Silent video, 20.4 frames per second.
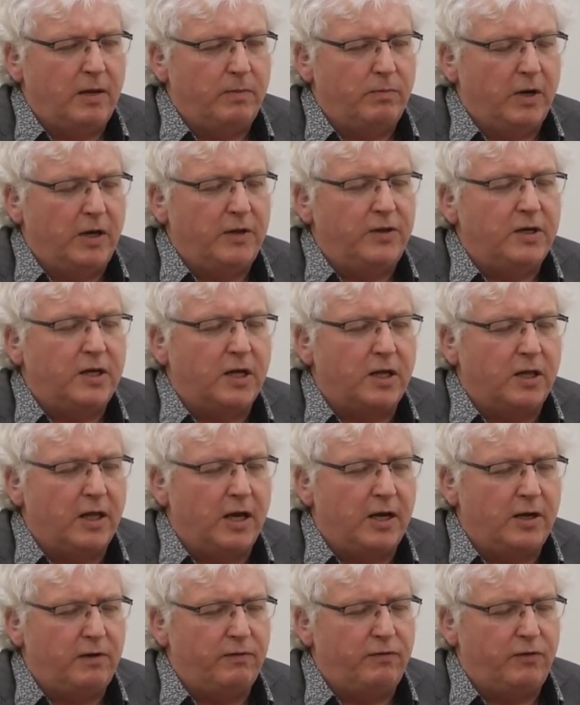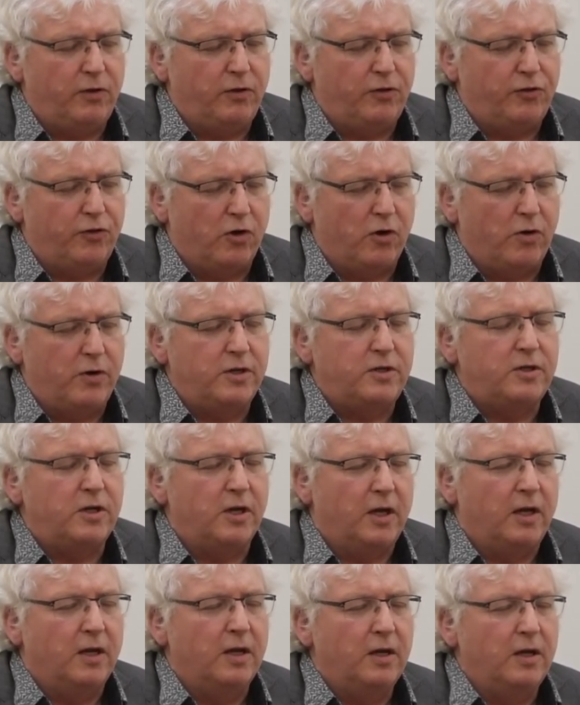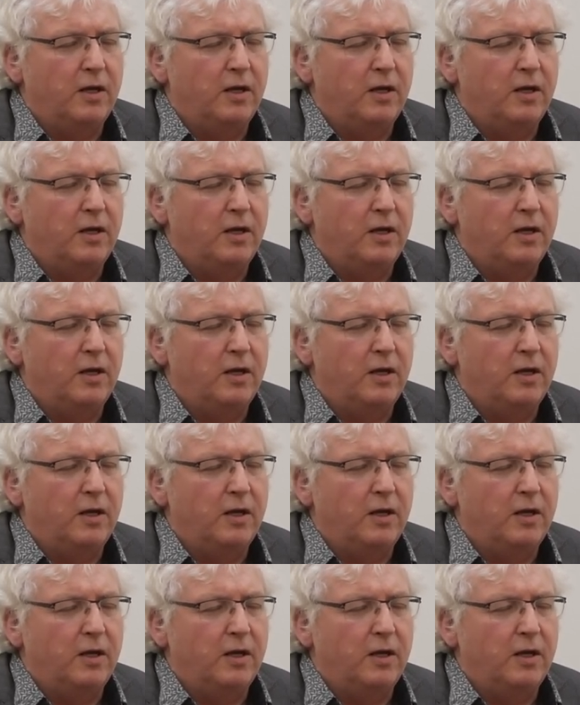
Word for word: by the decline of the authority